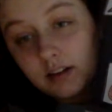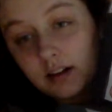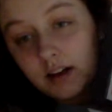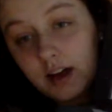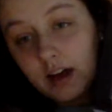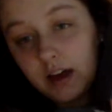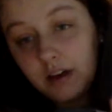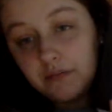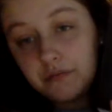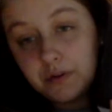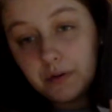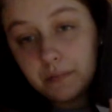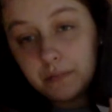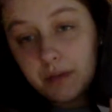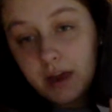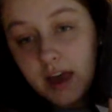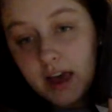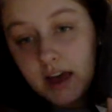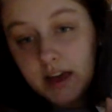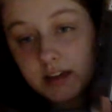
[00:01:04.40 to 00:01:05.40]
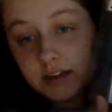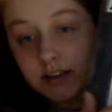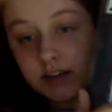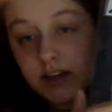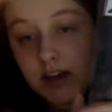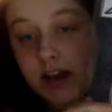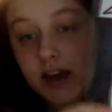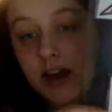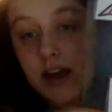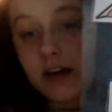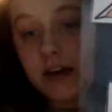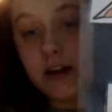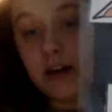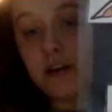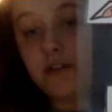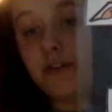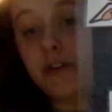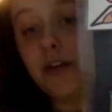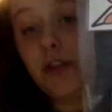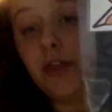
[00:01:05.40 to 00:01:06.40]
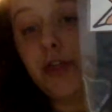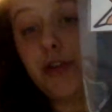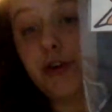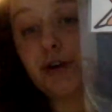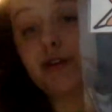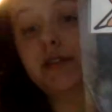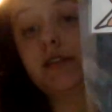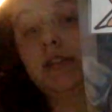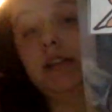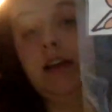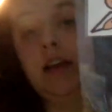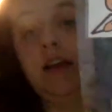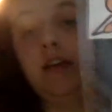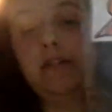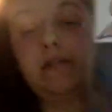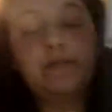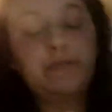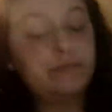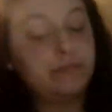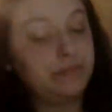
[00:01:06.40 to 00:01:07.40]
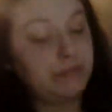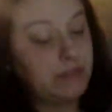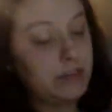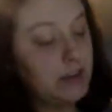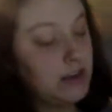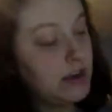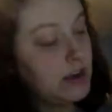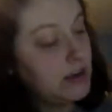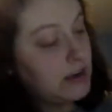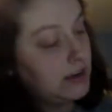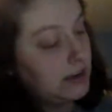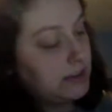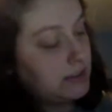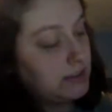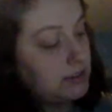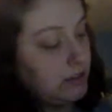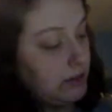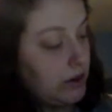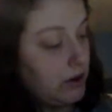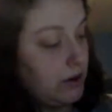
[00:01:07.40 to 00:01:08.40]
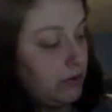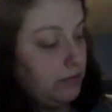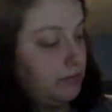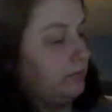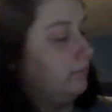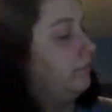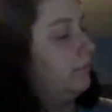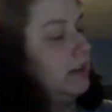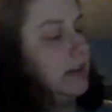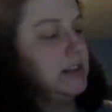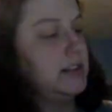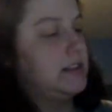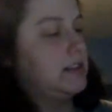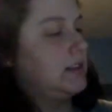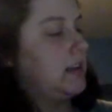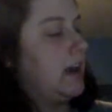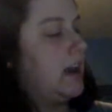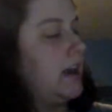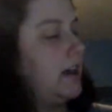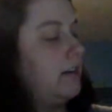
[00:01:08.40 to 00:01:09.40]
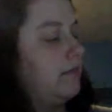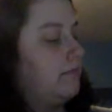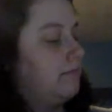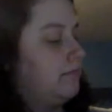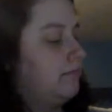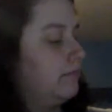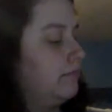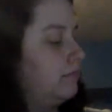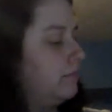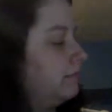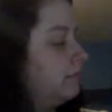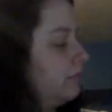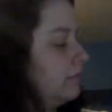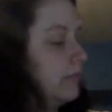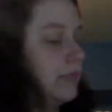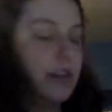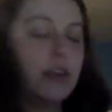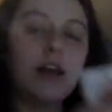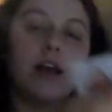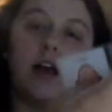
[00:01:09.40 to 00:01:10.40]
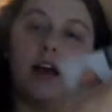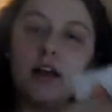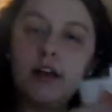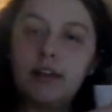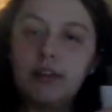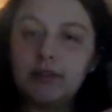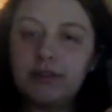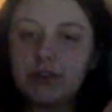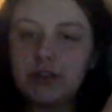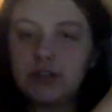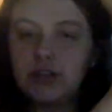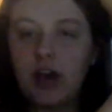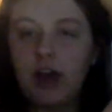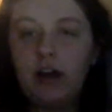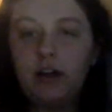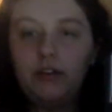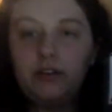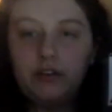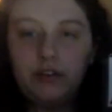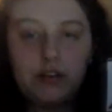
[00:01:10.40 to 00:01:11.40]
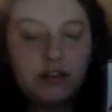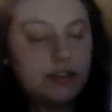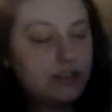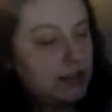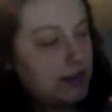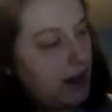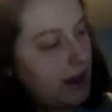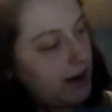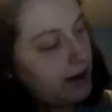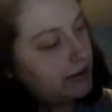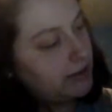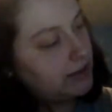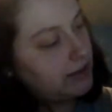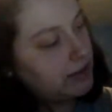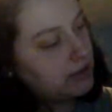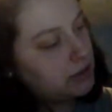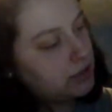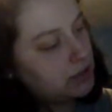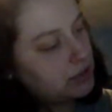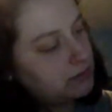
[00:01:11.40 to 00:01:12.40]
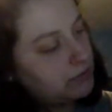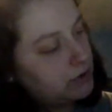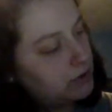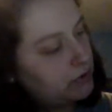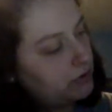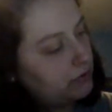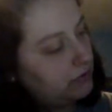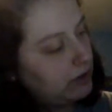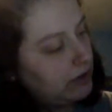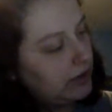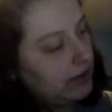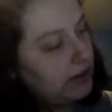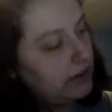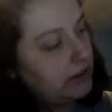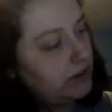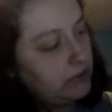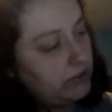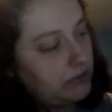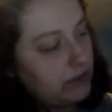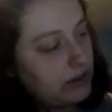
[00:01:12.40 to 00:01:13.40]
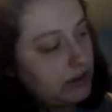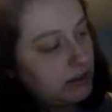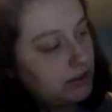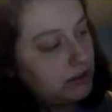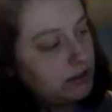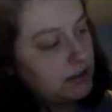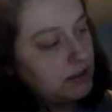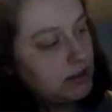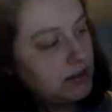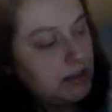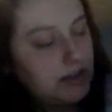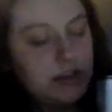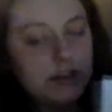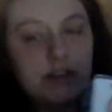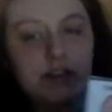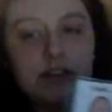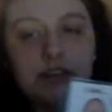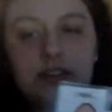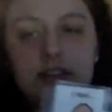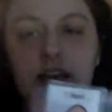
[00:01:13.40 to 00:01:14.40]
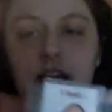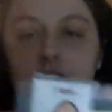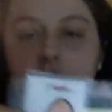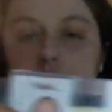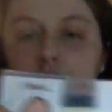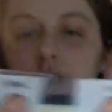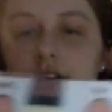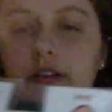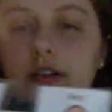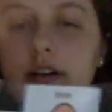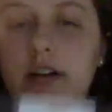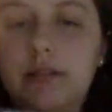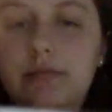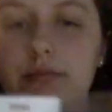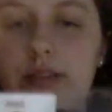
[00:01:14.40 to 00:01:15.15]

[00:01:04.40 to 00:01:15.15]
I feel mad, and I feel thirsty. And so let's say the child feels tired, they just move I feel tired up